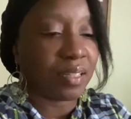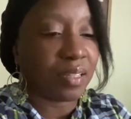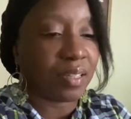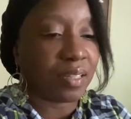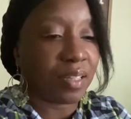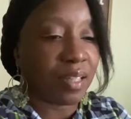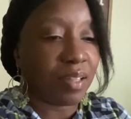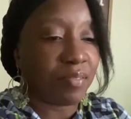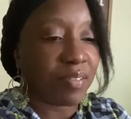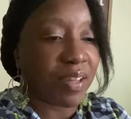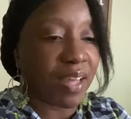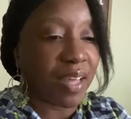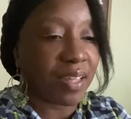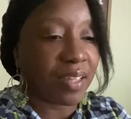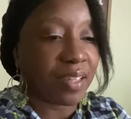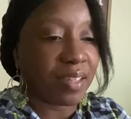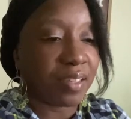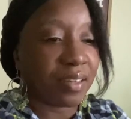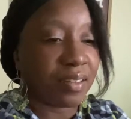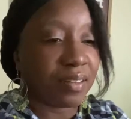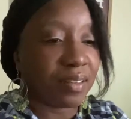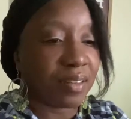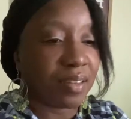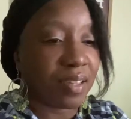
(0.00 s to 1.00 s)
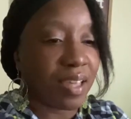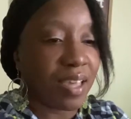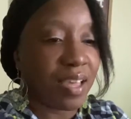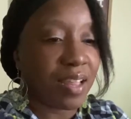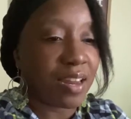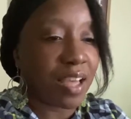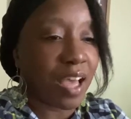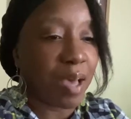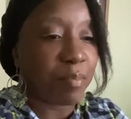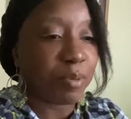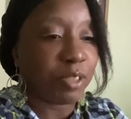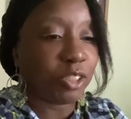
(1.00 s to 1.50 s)
if I could, and
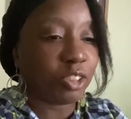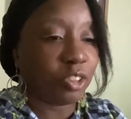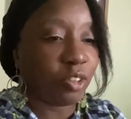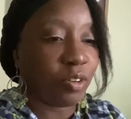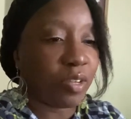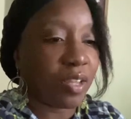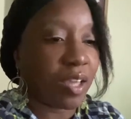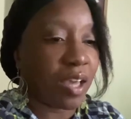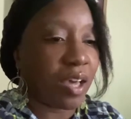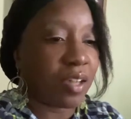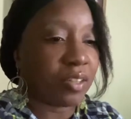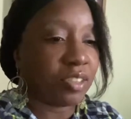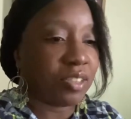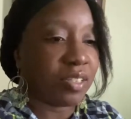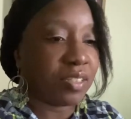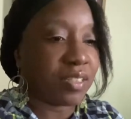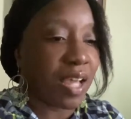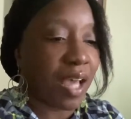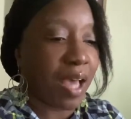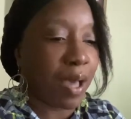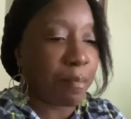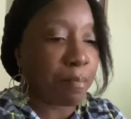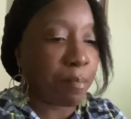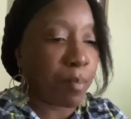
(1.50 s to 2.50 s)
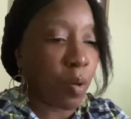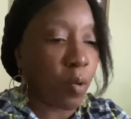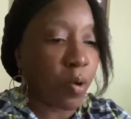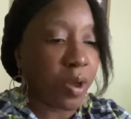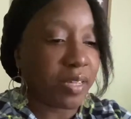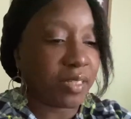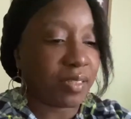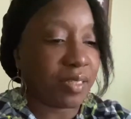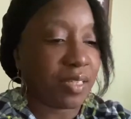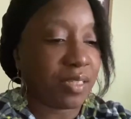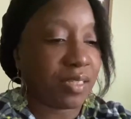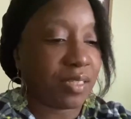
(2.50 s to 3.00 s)
I'm going to show y'all just how
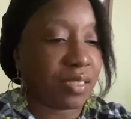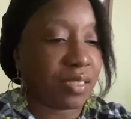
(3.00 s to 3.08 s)
moist this